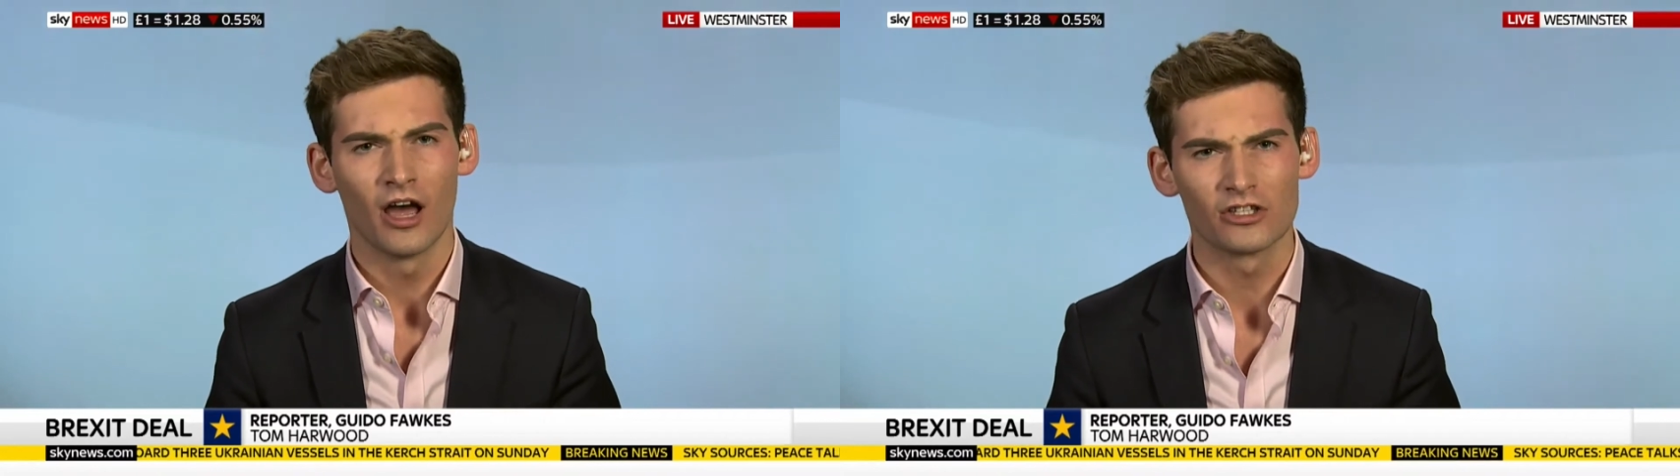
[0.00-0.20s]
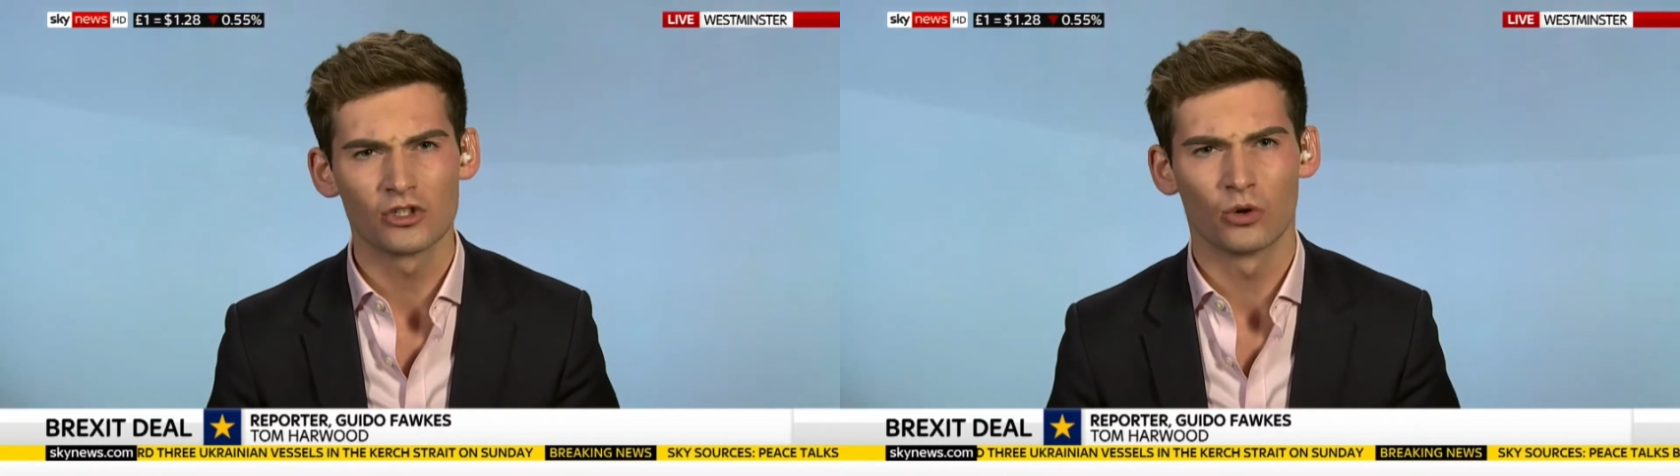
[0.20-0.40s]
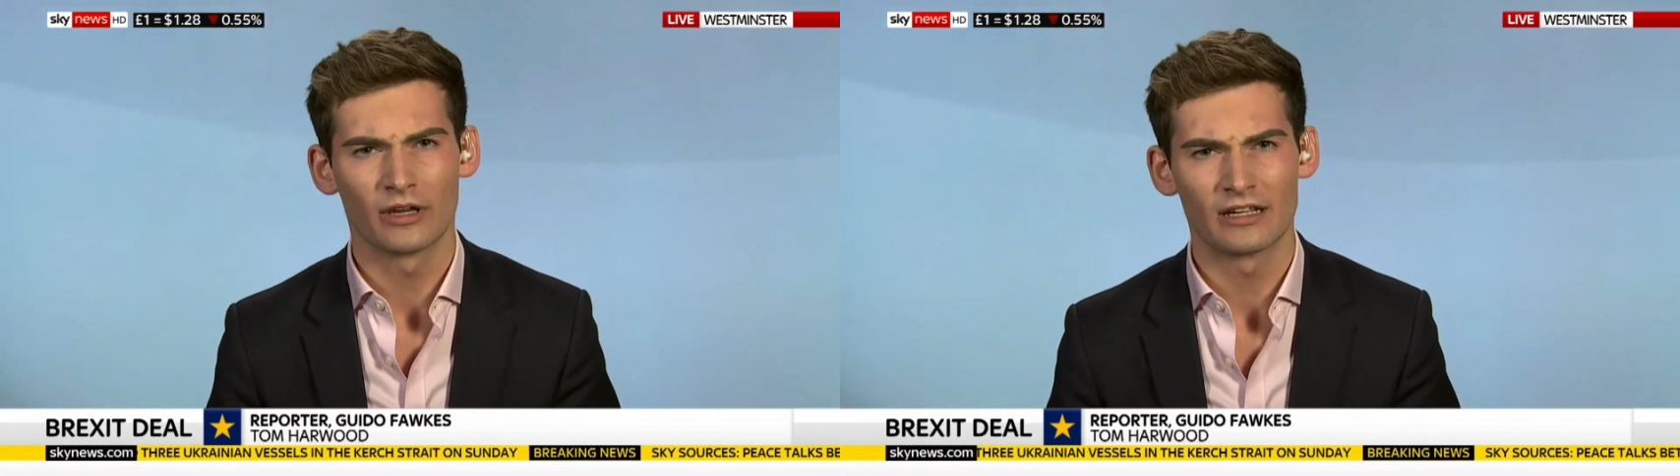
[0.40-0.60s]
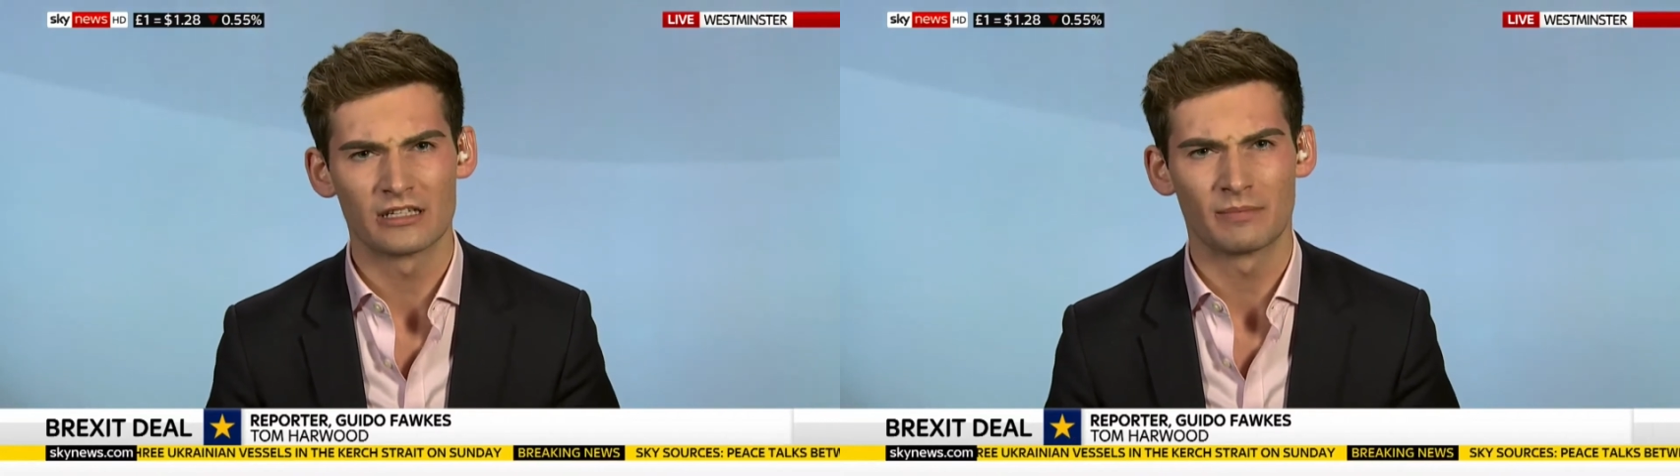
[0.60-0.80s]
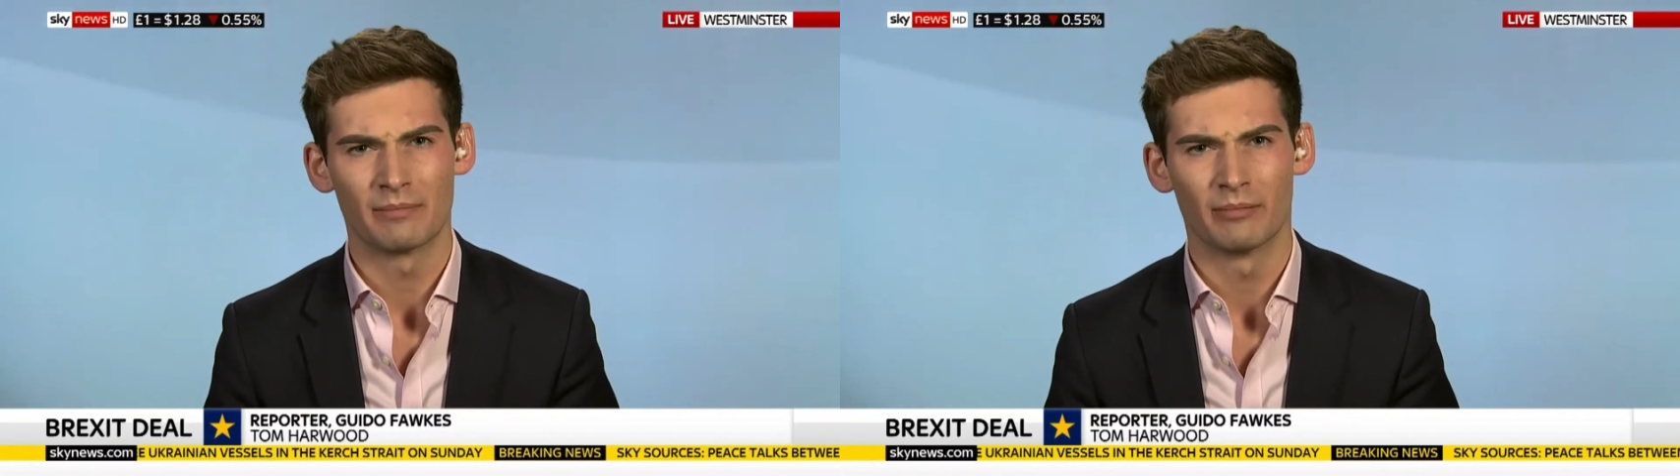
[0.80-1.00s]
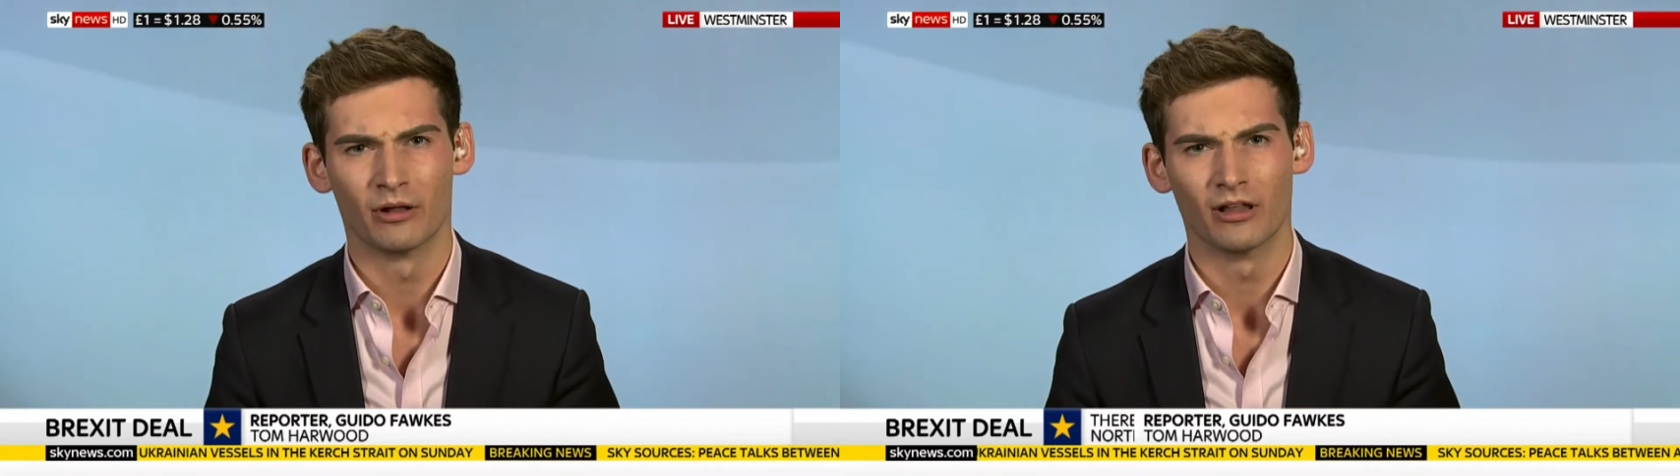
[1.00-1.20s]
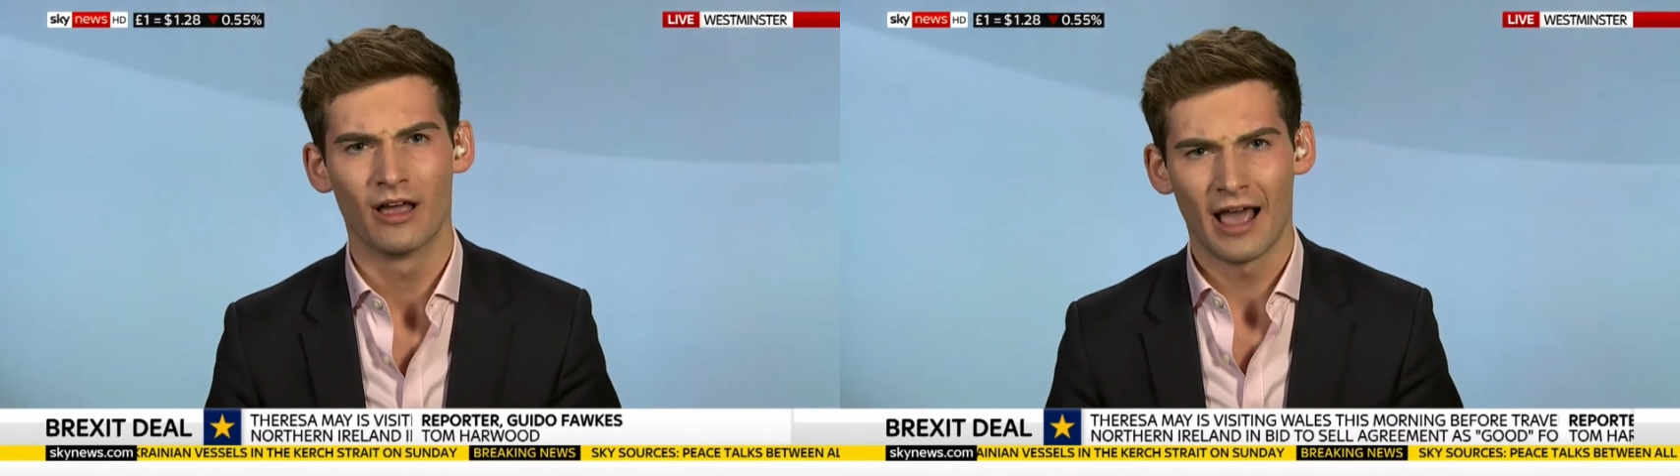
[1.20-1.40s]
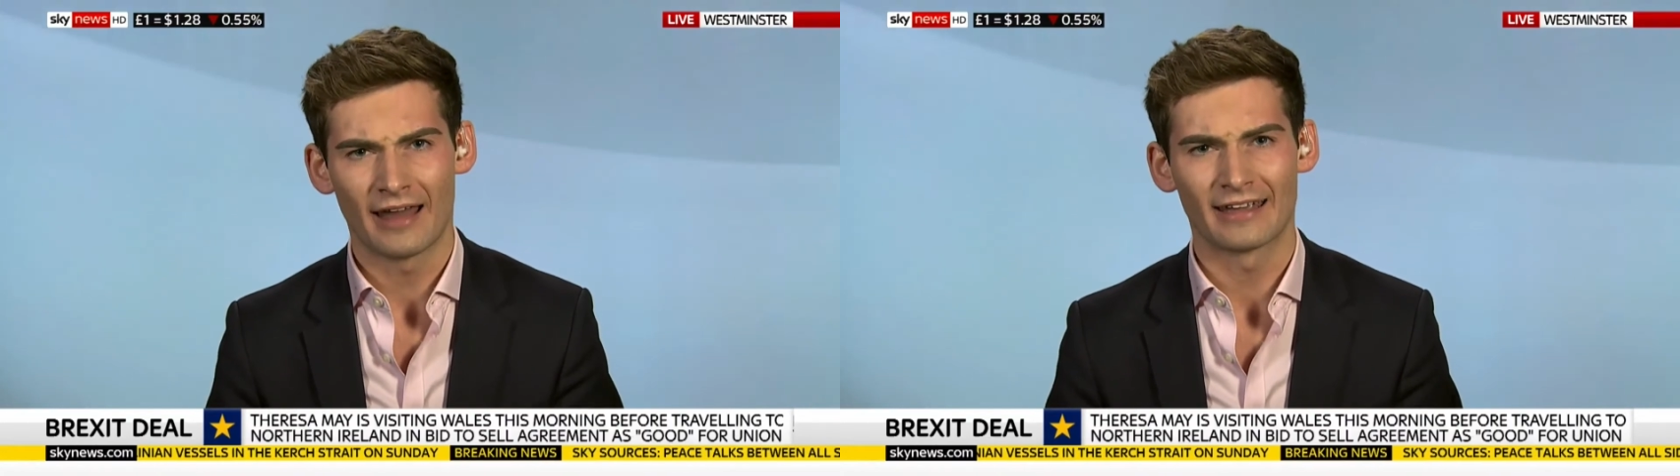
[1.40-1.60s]
at talking to people,
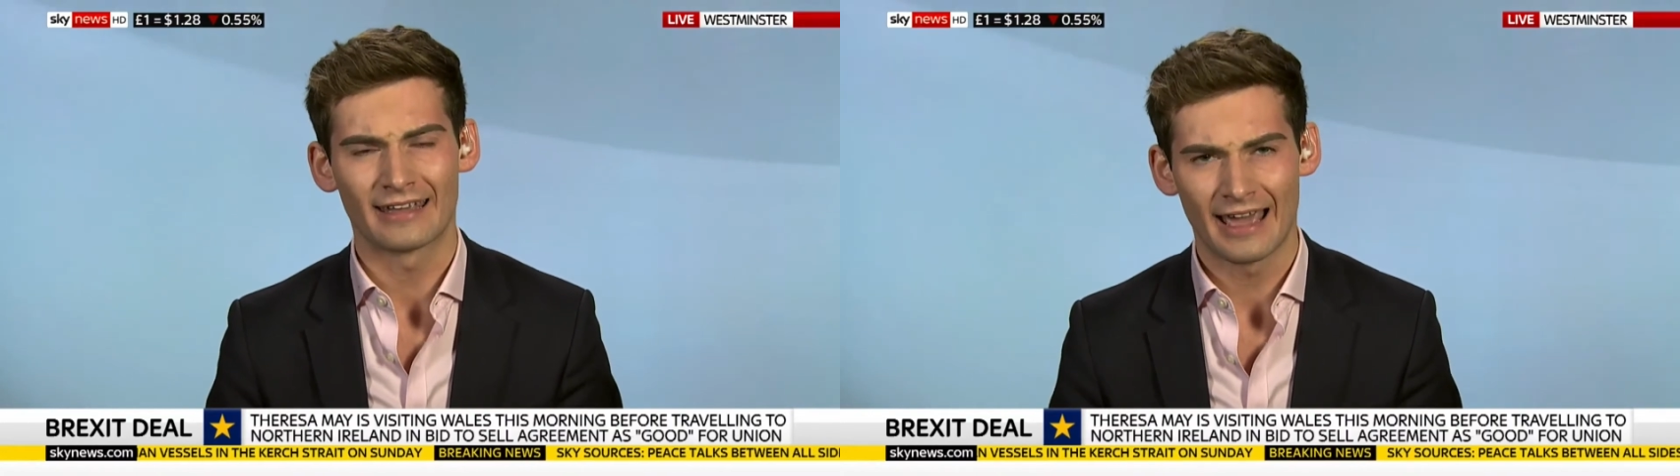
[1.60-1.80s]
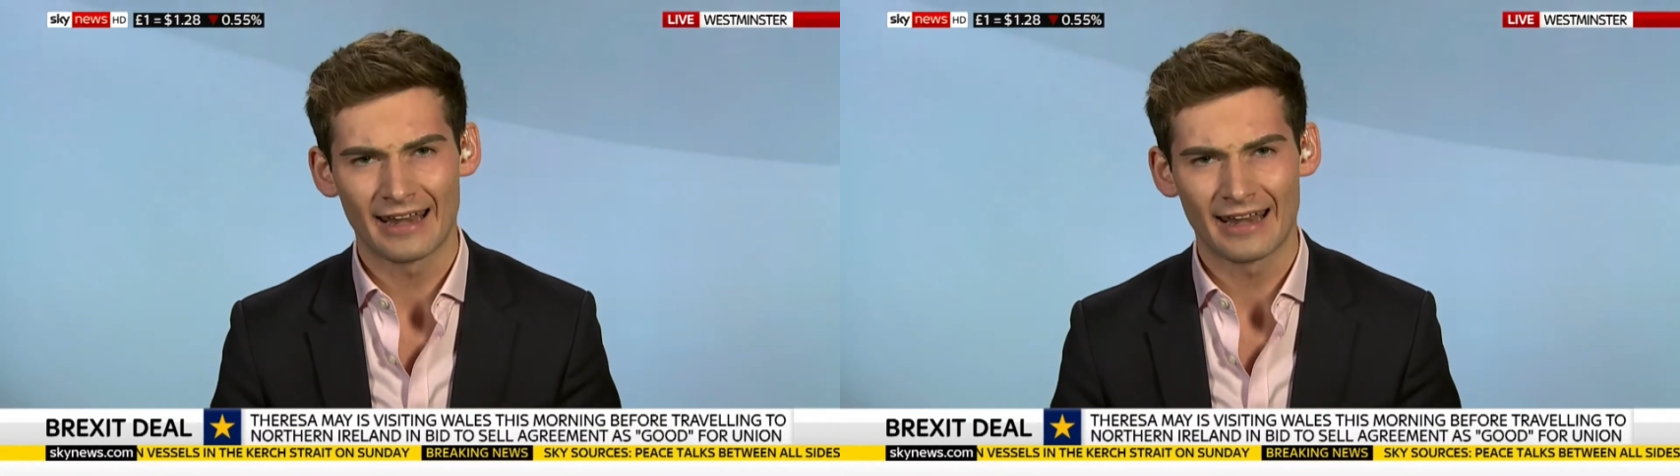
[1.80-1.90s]
and at